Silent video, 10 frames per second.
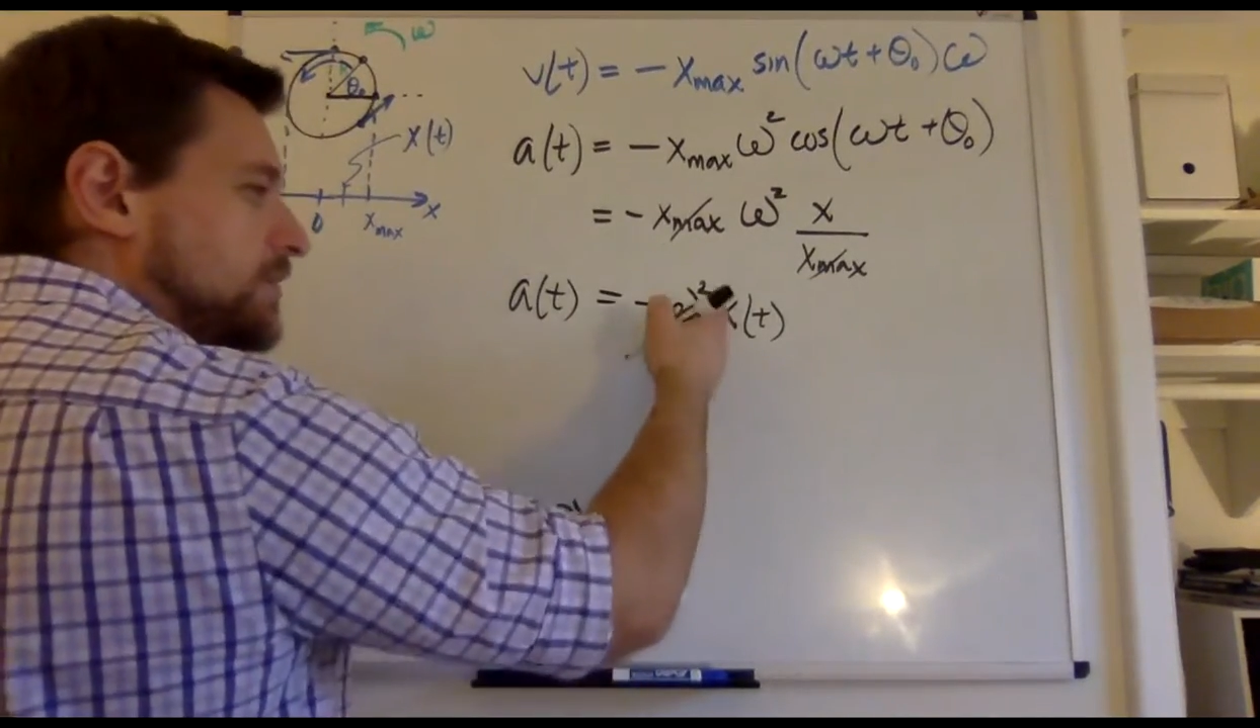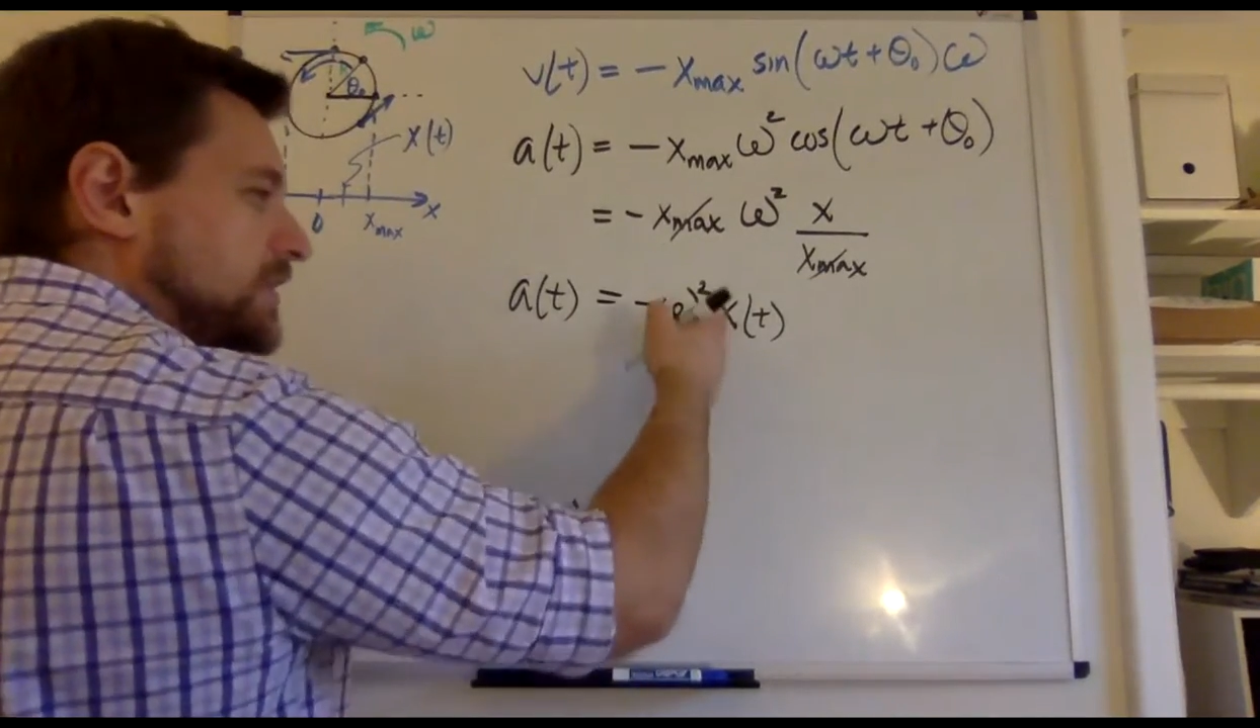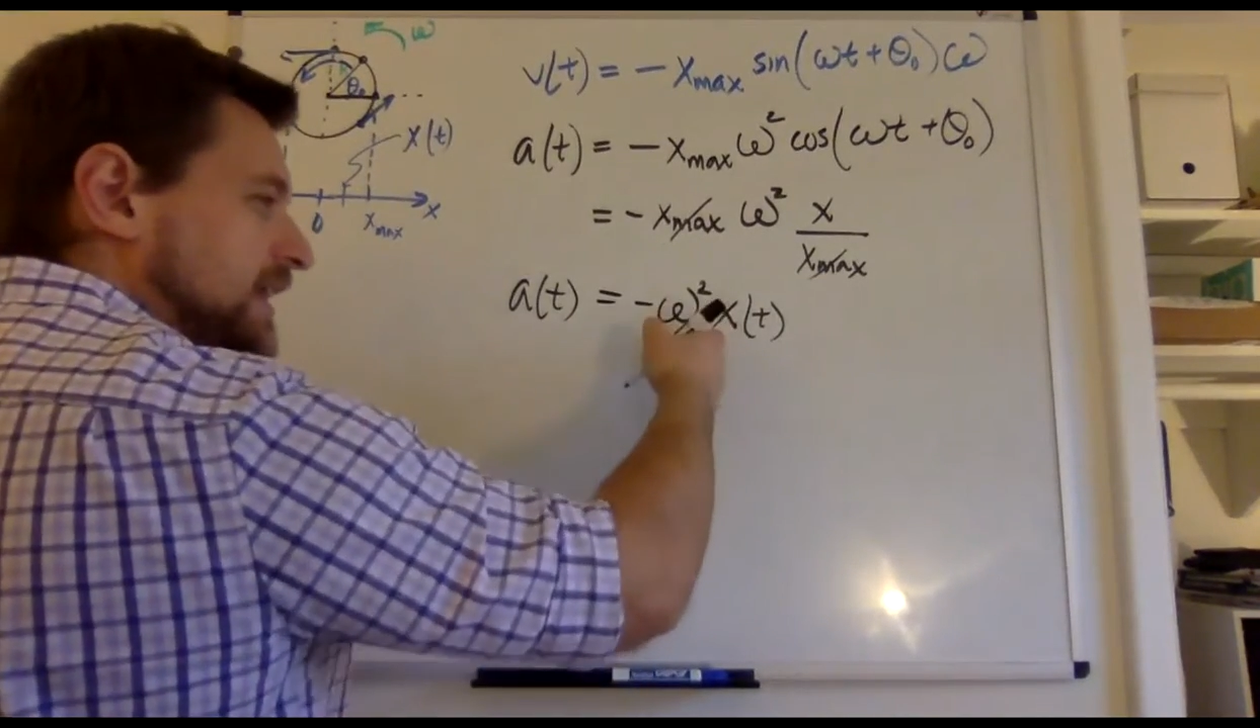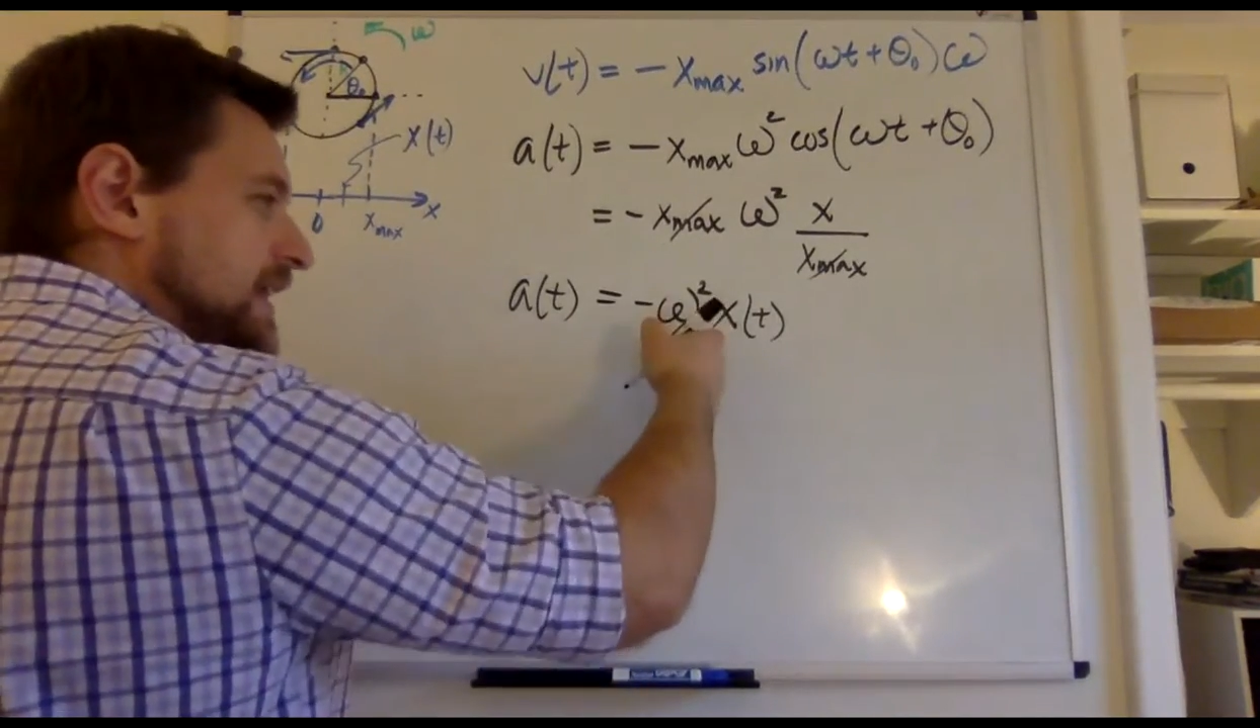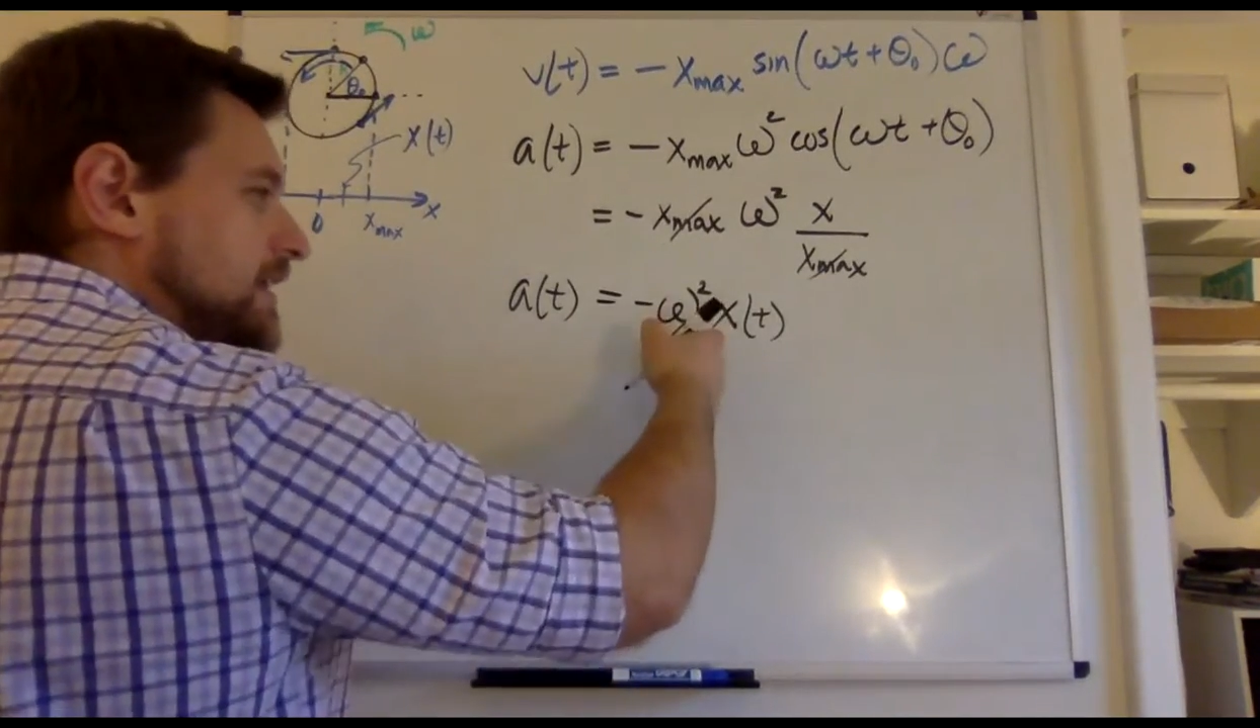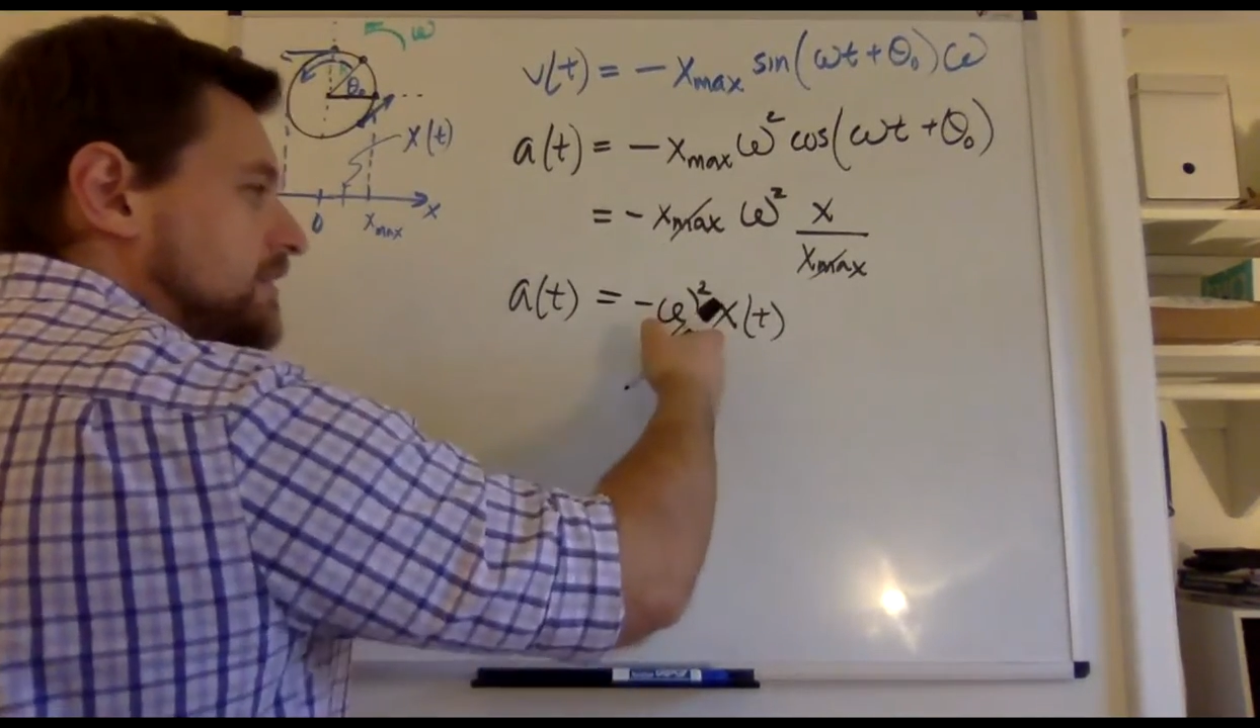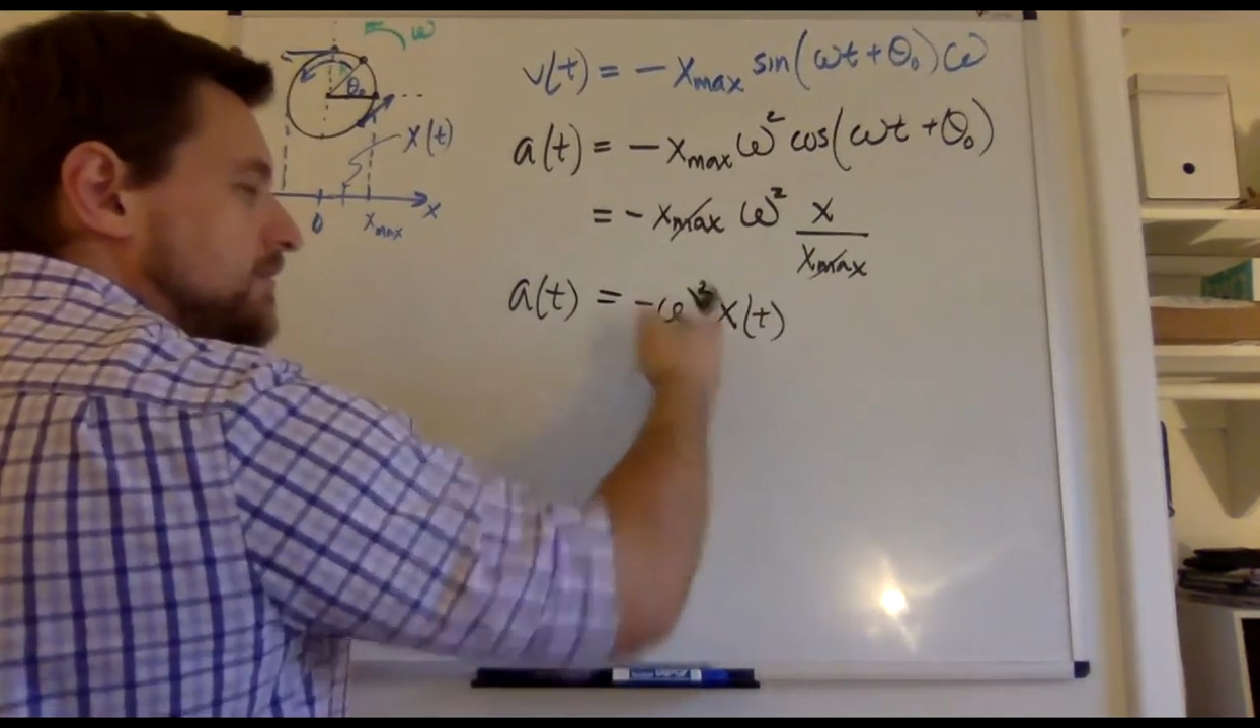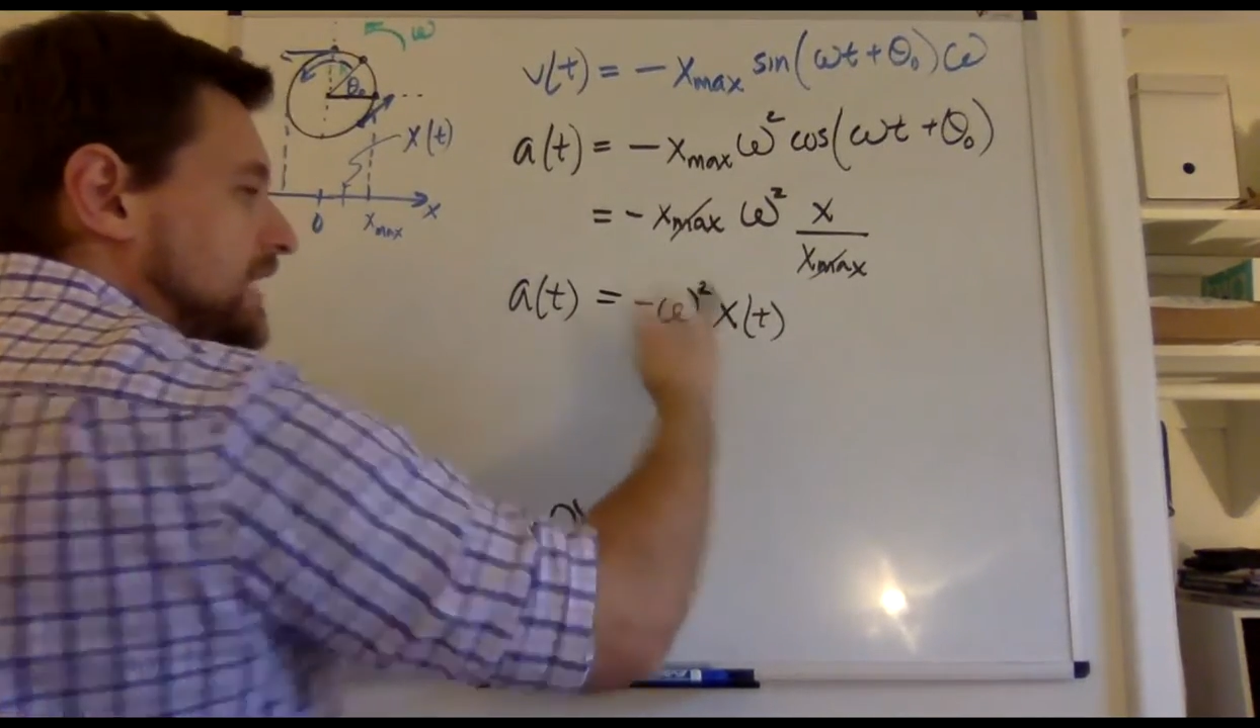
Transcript: relating